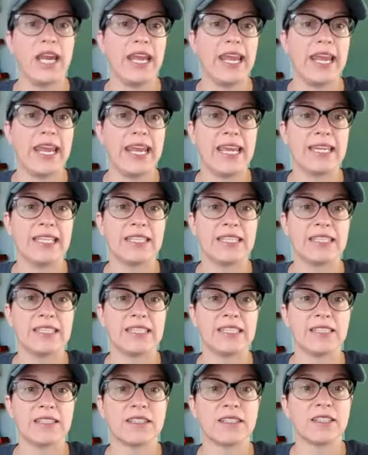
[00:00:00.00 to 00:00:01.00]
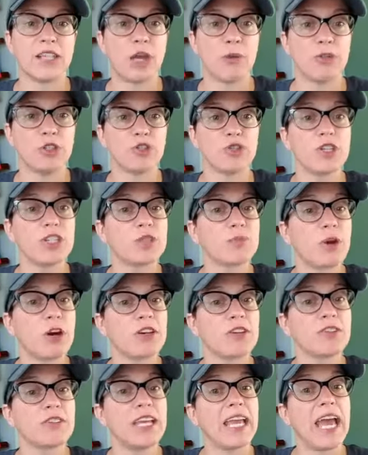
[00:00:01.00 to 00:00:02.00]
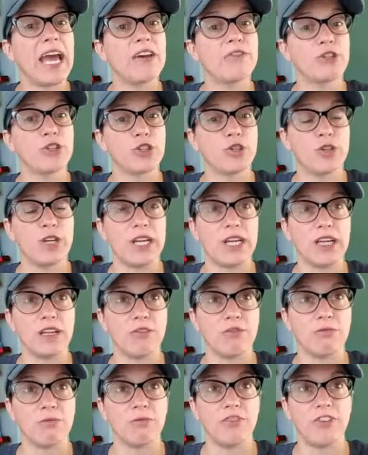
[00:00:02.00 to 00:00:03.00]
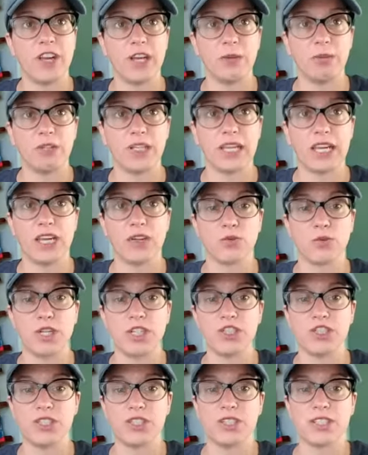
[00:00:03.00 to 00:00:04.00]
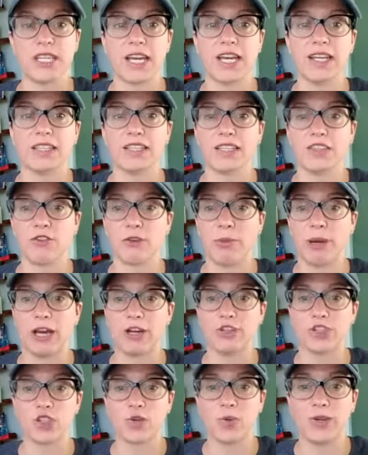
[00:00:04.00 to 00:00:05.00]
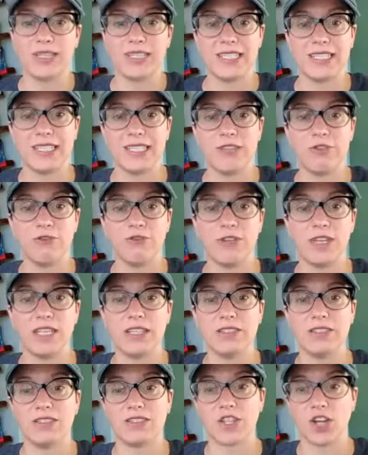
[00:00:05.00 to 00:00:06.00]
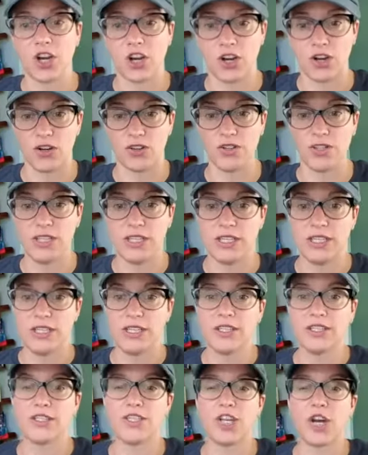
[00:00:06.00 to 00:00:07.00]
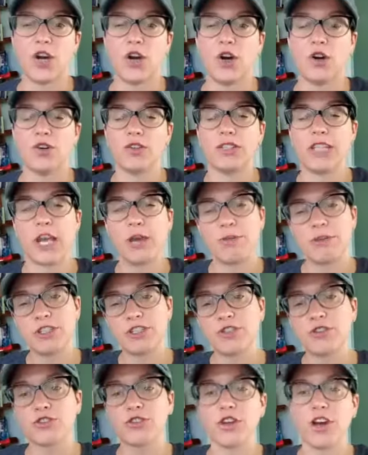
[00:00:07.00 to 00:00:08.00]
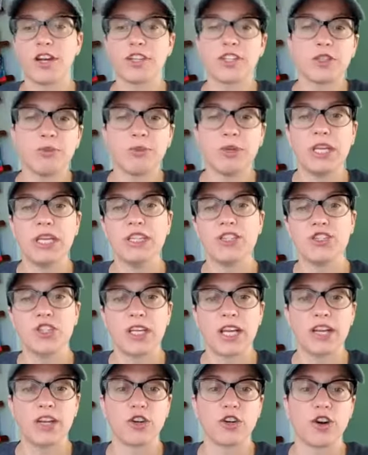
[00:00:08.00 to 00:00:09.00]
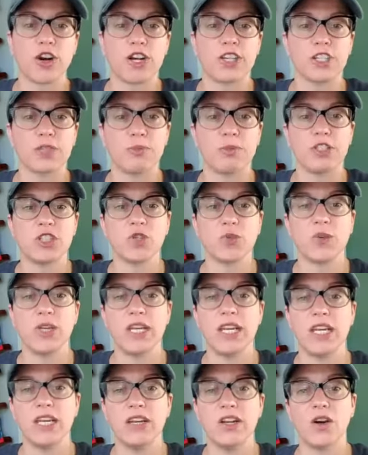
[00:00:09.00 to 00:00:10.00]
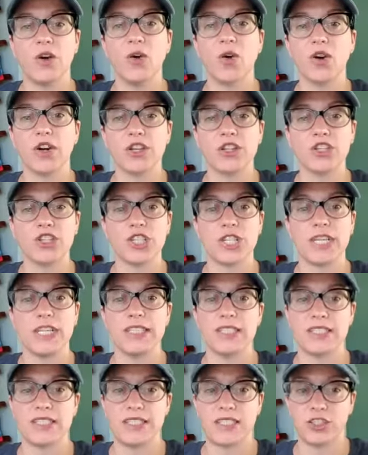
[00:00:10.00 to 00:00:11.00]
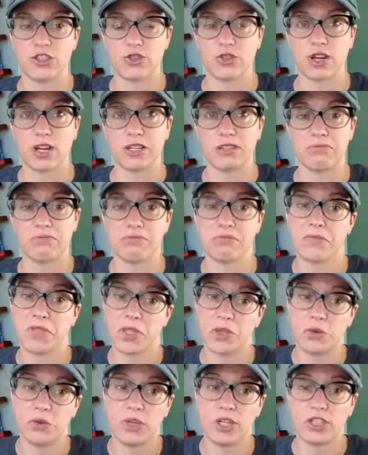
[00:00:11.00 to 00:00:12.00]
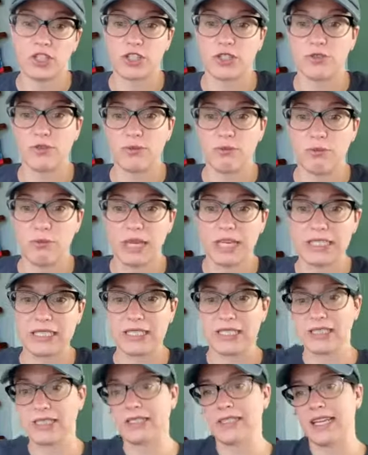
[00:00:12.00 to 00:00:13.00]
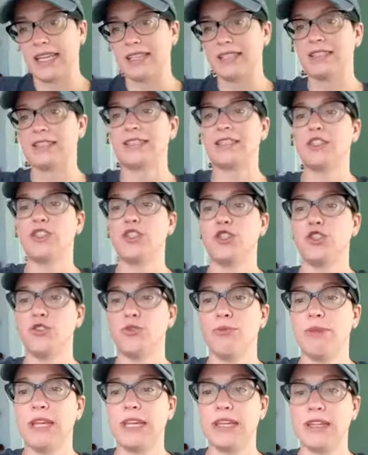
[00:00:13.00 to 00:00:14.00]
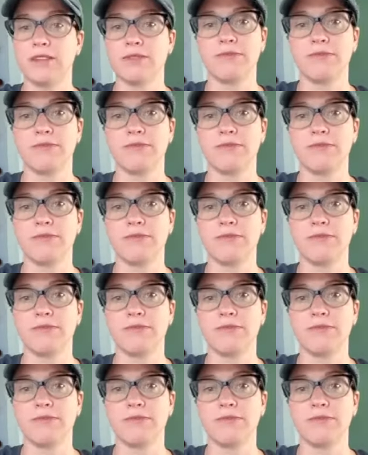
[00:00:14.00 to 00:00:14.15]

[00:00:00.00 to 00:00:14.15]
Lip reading: And the lemon tree is part of the evergreen family and reaches heights of about 20 feet tall. So lemons are thought to be a genetic cross between orange and citron, which makes sense to me.